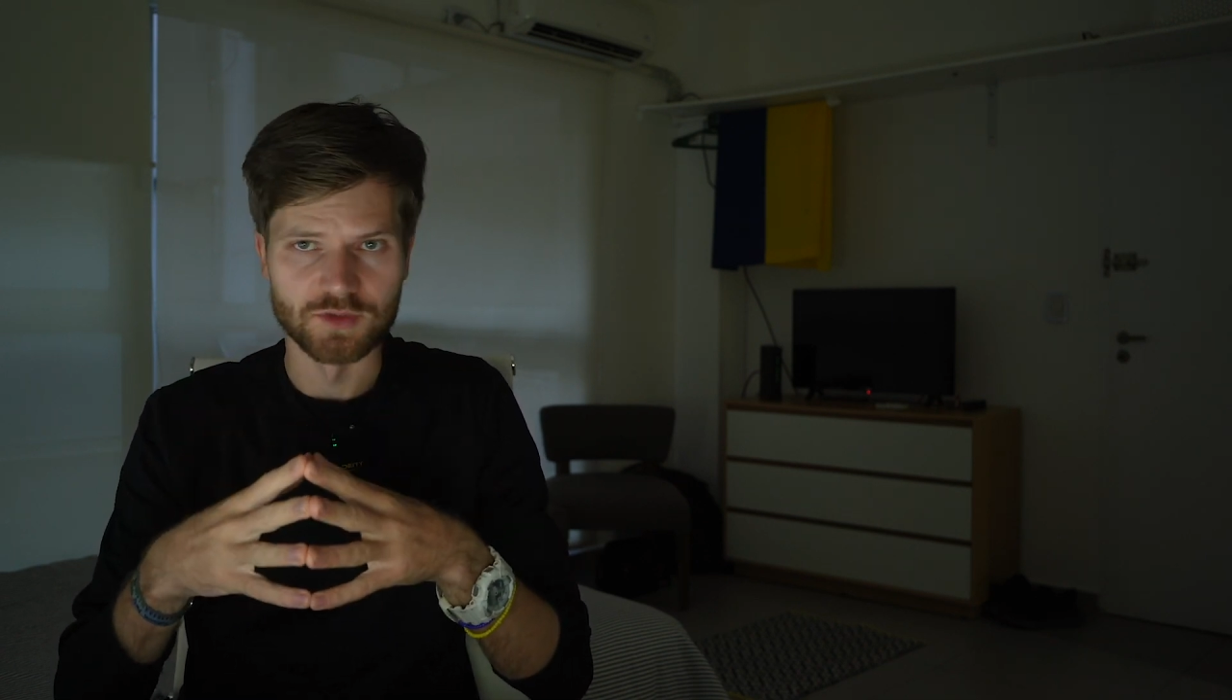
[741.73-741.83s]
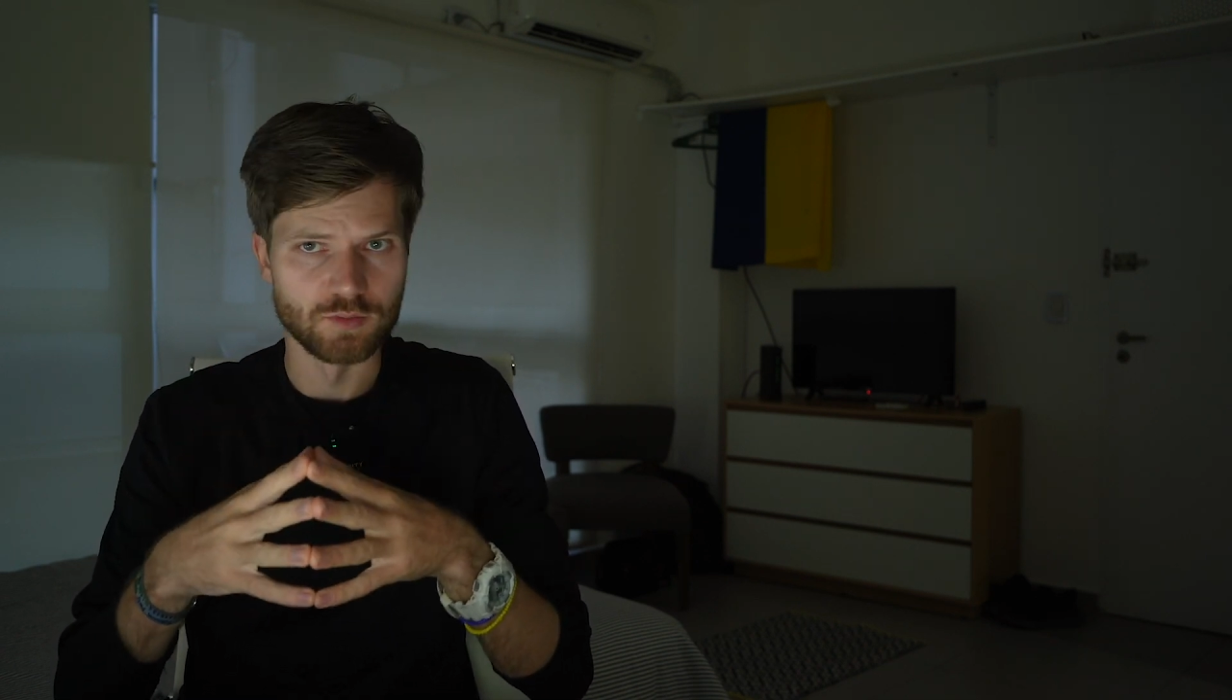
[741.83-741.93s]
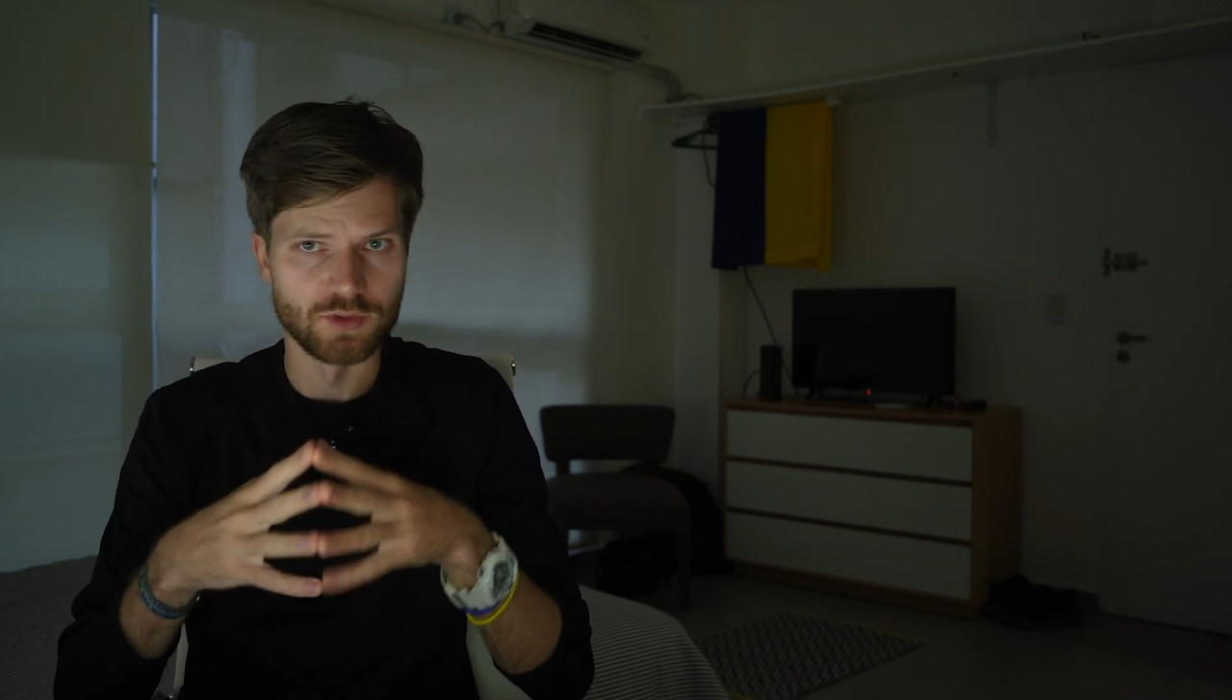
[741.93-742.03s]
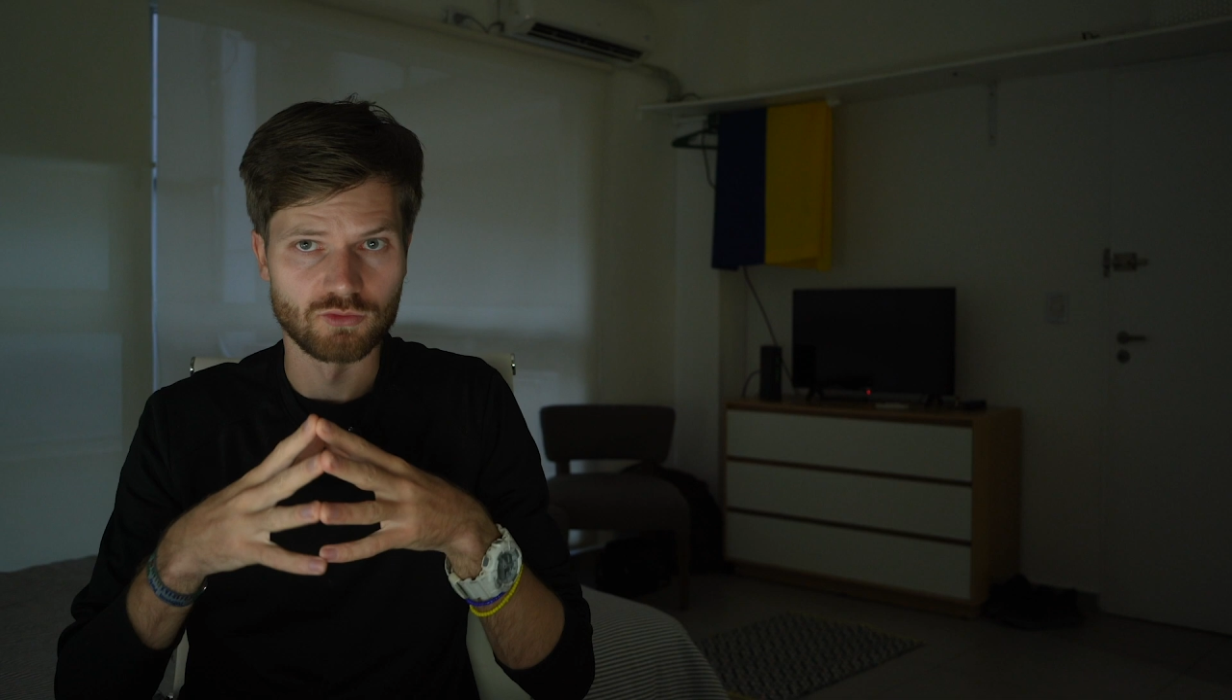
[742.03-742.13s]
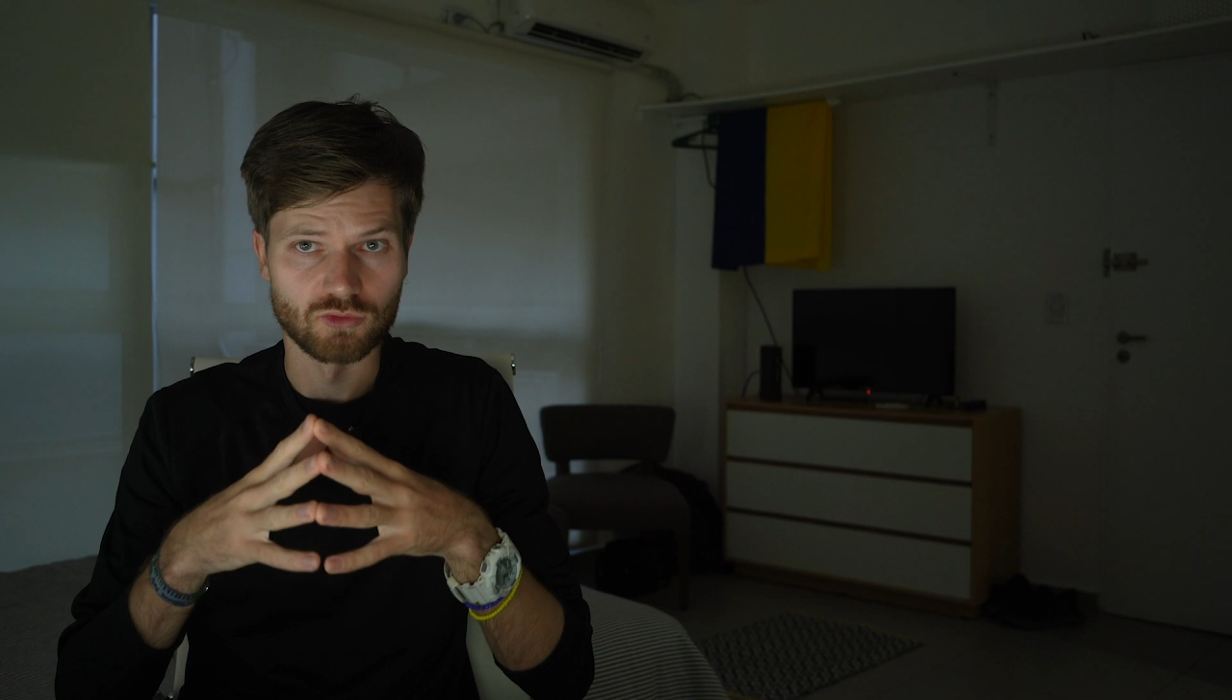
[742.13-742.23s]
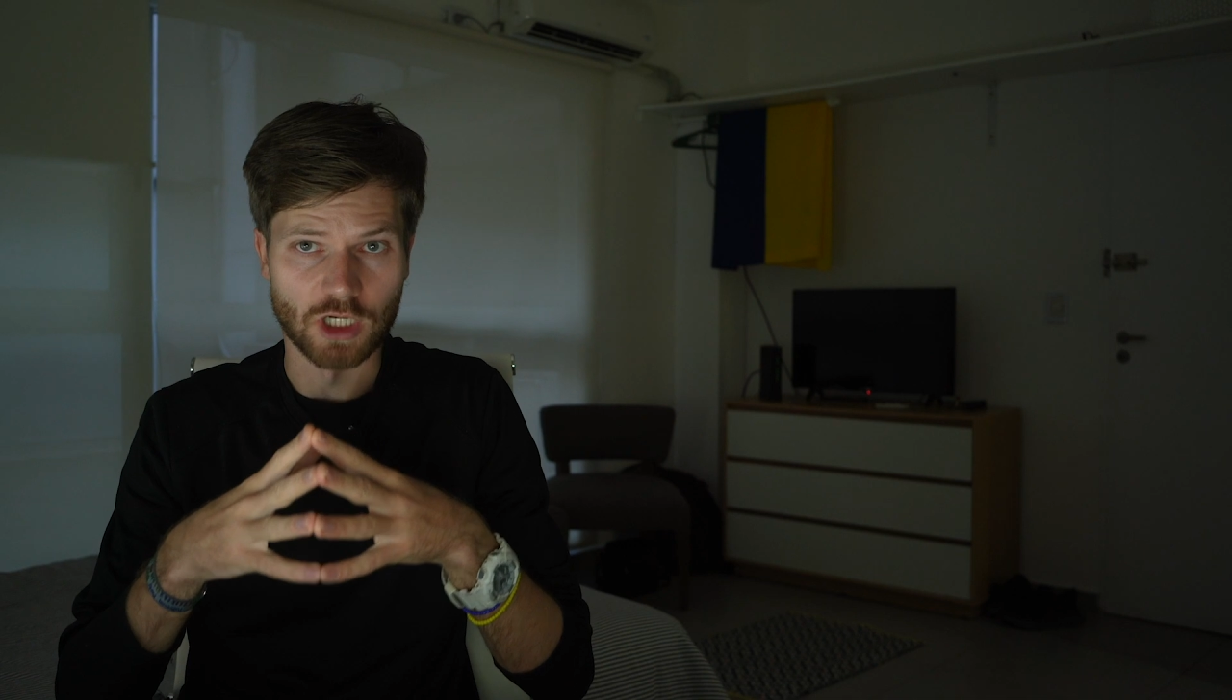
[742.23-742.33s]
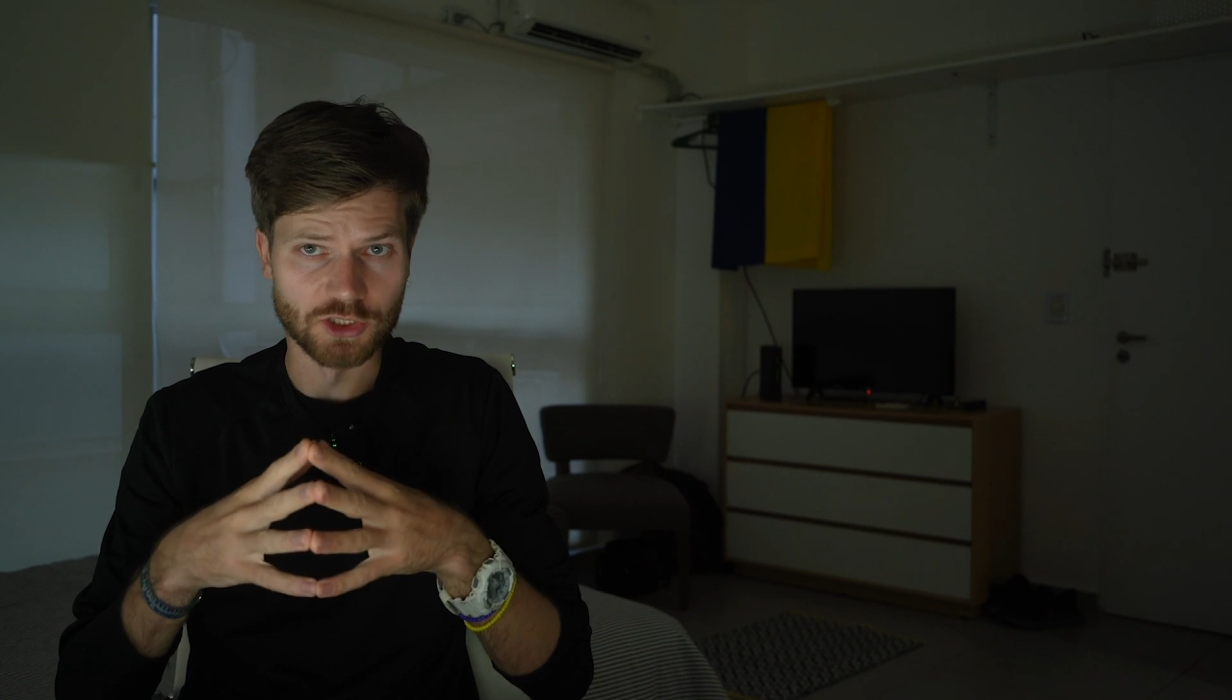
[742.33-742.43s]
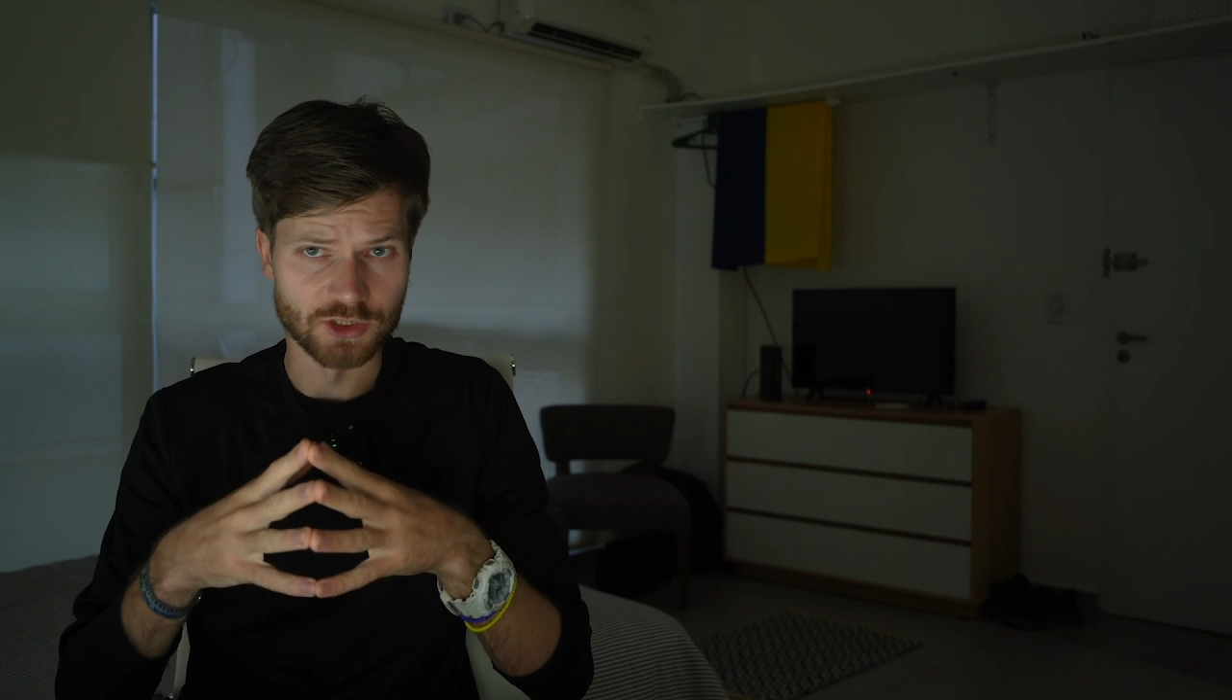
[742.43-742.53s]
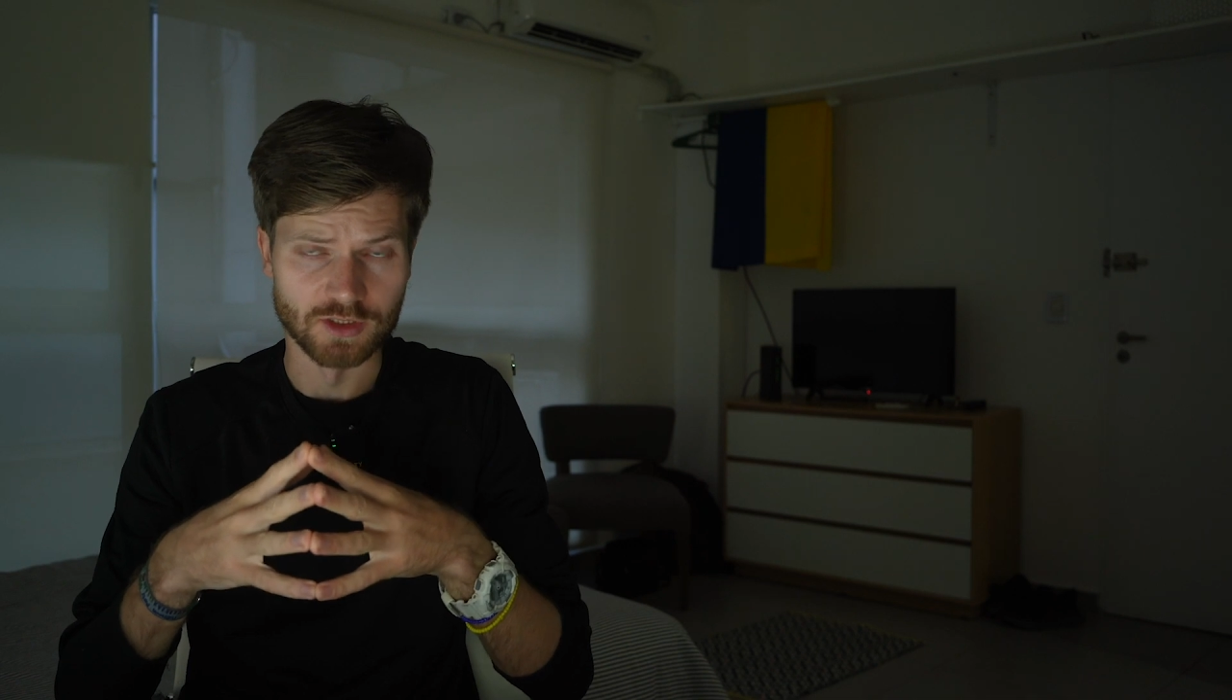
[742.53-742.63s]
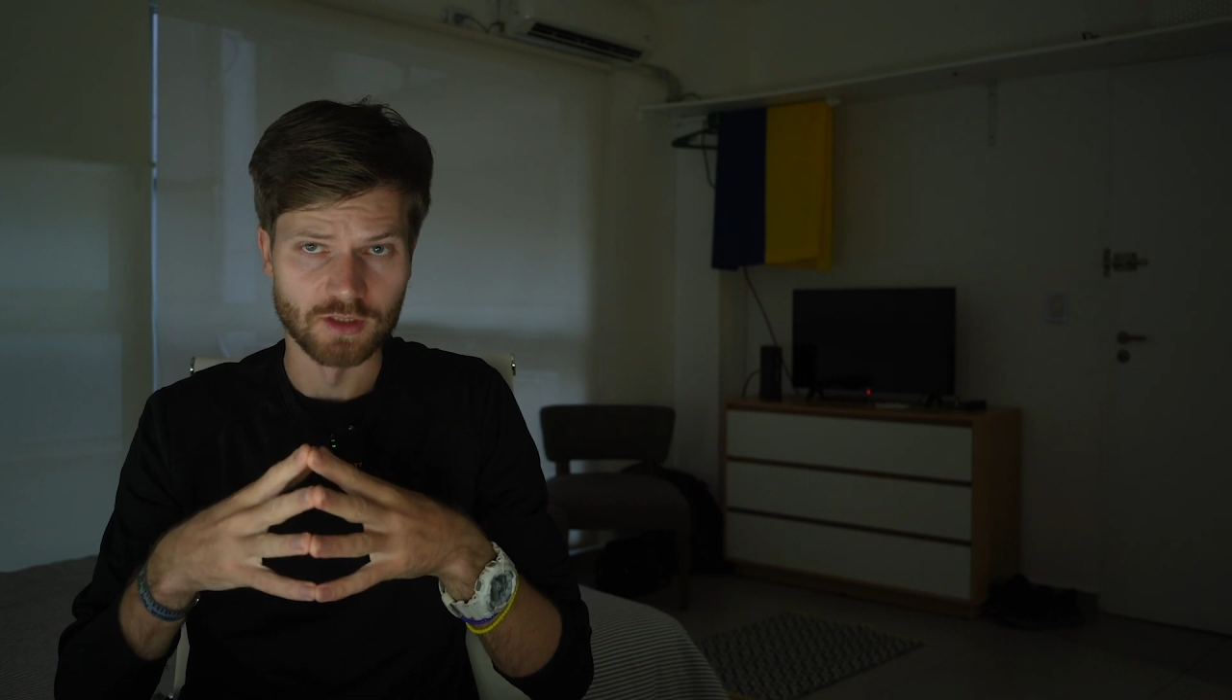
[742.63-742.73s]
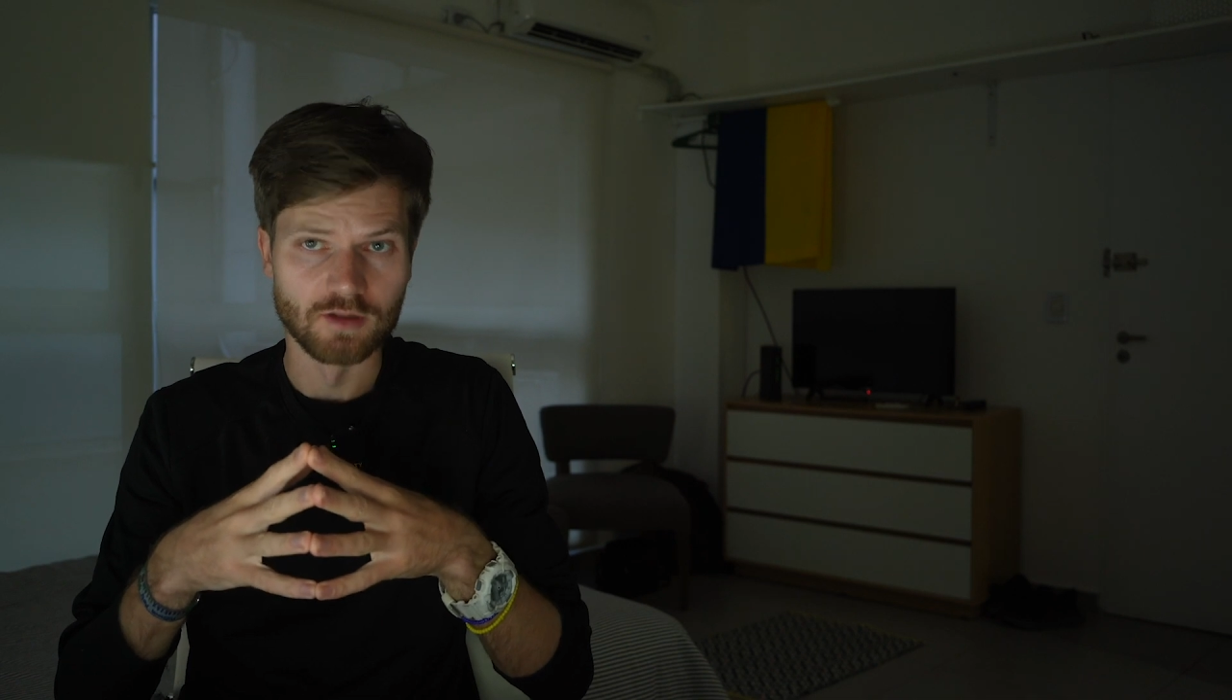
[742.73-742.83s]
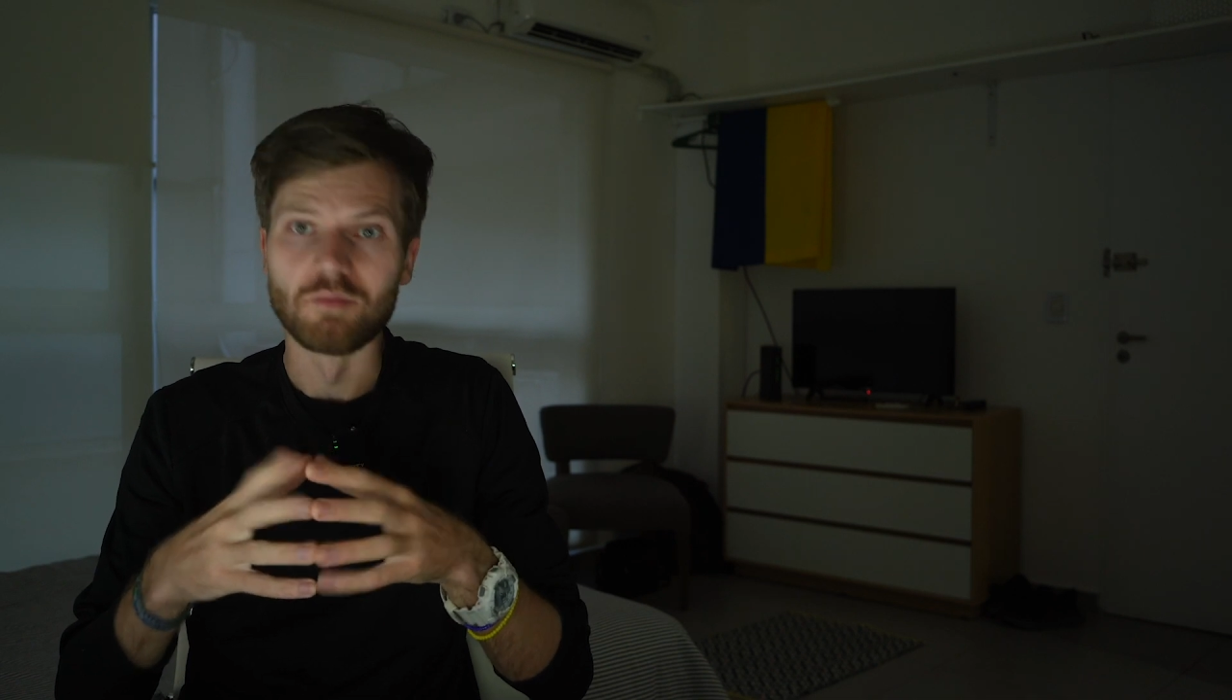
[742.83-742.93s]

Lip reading: to be Russian.